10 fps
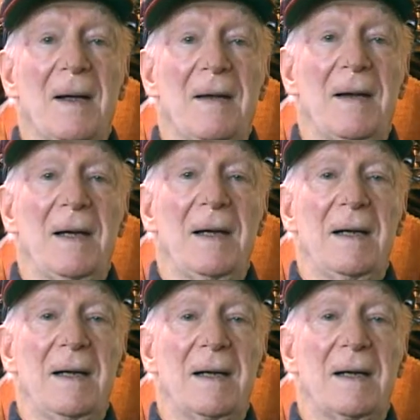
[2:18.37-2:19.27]

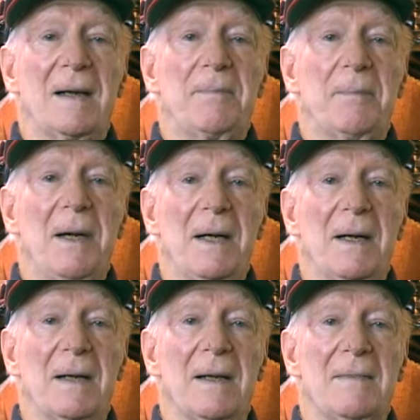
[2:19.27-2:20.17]

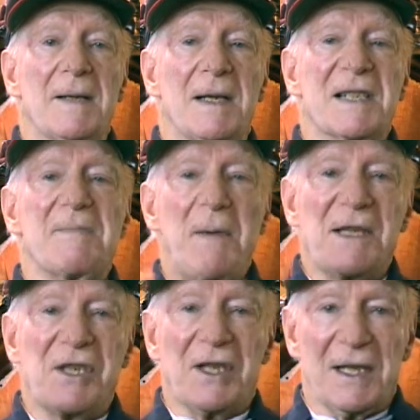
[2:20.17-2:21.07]
the
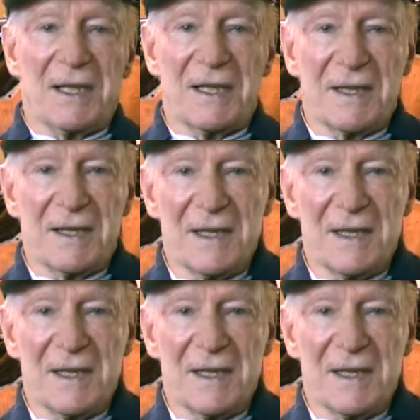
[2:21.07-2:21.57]
specialists,